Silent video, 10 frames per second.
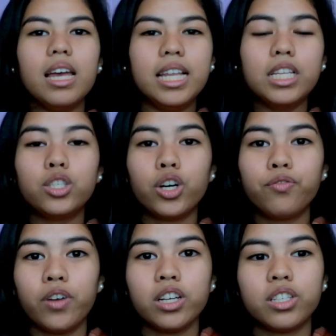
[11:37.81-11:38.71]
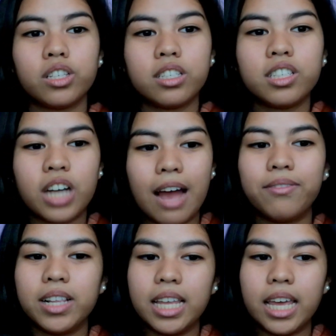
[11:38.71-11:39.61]
it is good for
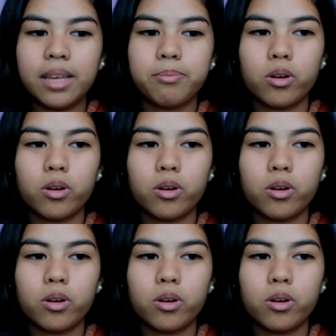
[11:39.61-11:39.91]
traveling.